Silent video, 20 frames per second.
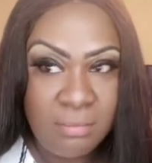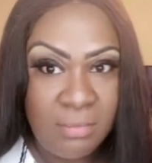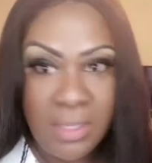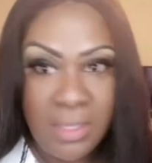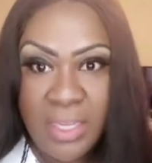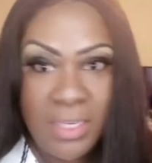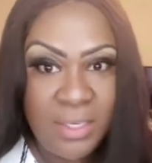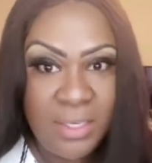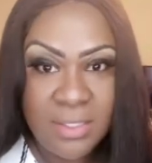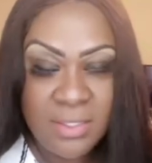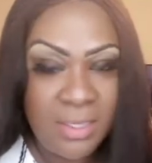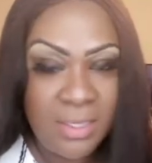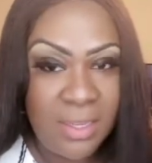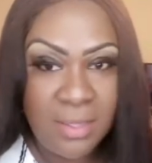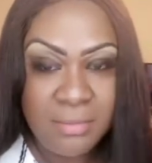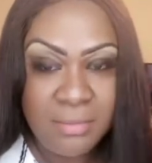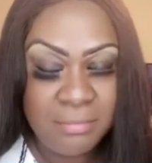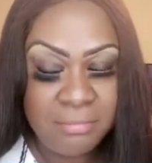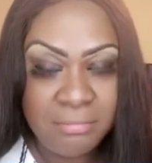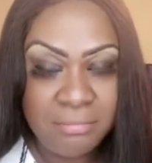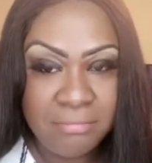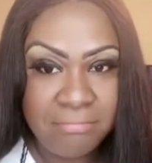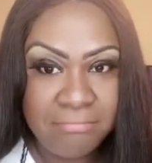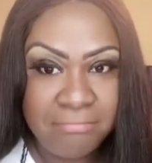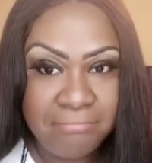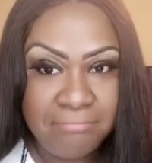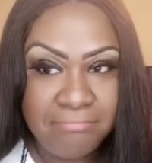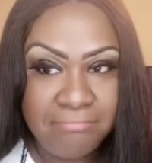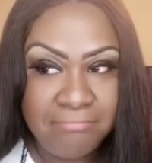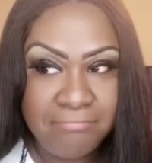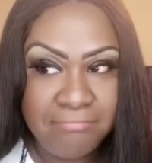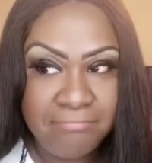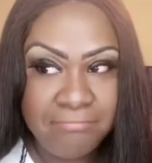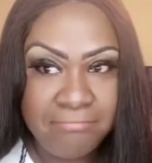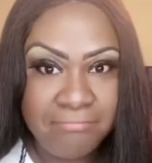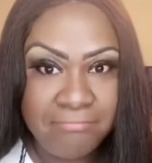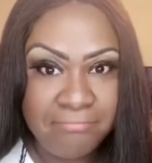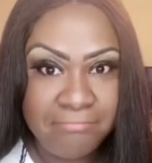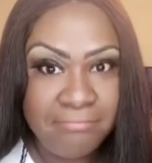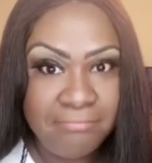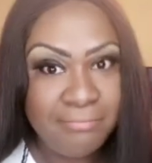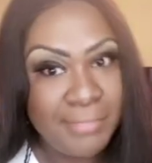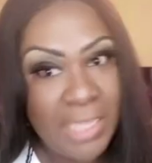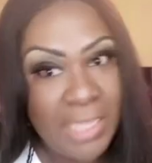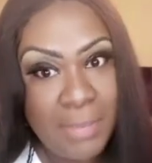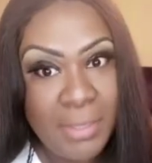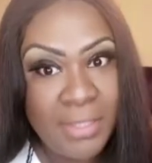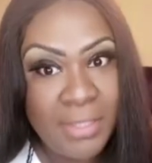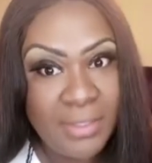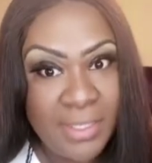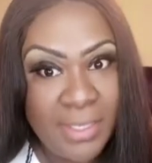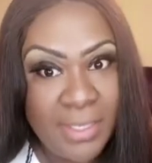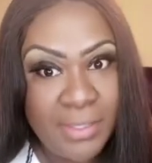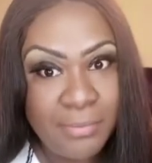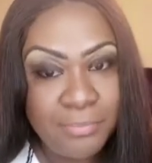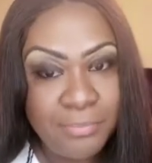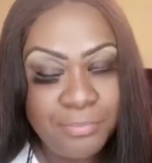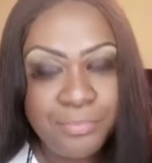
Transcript: It does not. How about that?